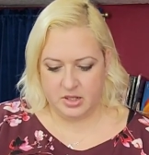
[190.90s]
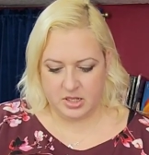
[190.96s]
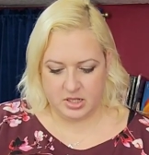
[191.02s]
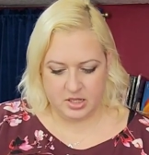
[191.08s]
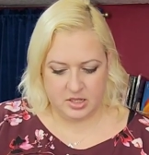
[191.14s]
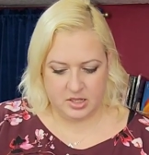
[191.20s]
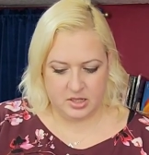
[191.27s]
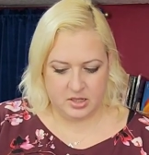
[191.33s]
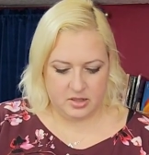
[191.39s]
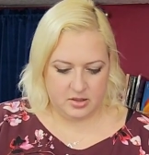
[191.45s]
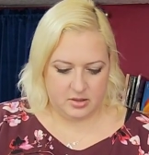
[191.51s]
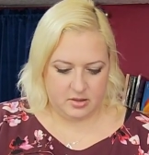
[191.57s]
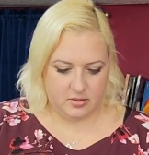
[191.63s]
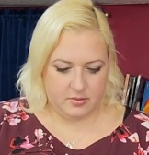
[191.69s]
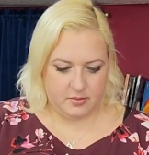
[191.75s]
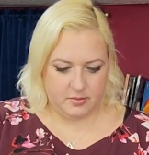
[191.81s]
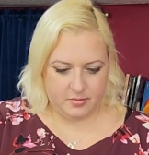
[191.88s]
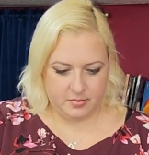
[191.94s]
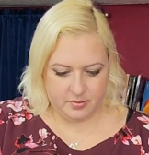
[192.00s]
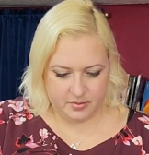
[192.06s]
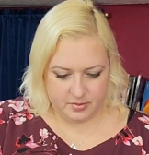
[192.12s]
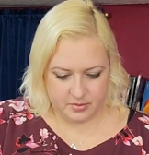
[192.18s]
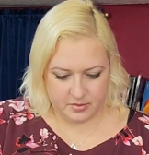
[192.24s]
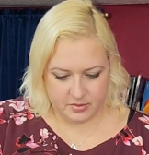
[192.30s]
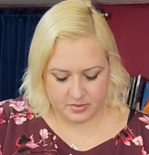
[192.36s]

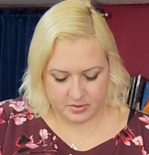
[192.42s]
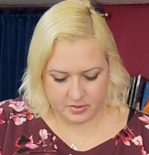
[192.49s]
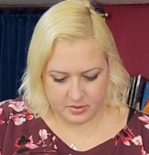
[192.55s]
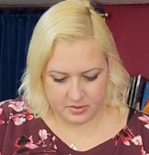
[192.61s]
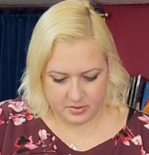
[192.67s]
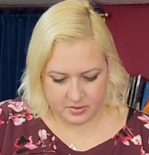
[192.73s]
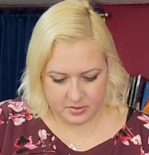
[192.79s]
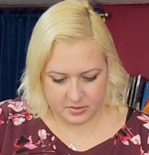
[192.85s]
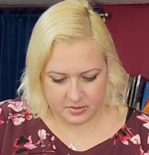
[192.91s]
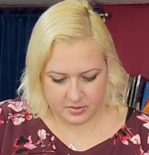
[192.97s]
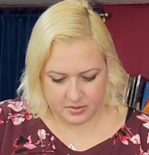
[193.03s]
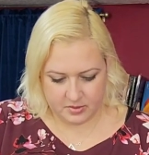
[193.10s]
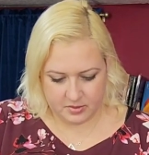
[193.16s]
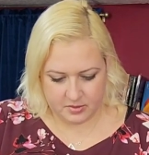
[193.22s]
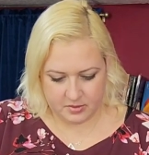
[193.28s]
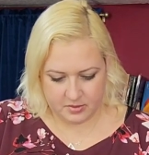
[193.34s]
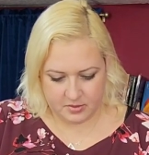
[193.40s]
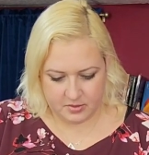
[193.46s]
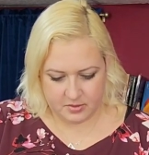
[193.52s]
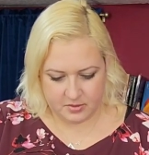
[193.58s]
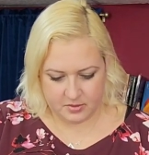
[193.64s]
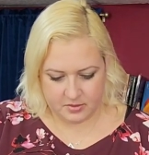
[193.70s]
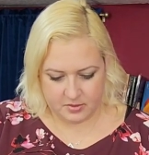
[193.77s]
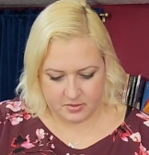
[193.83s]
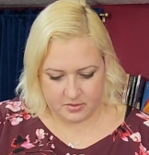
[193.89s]

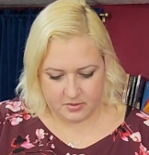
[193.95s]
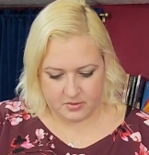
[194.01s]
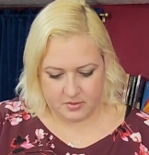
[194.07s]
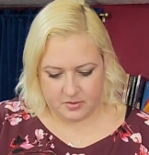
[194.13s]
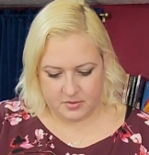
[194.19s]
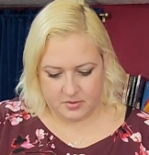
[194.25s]
[no speech]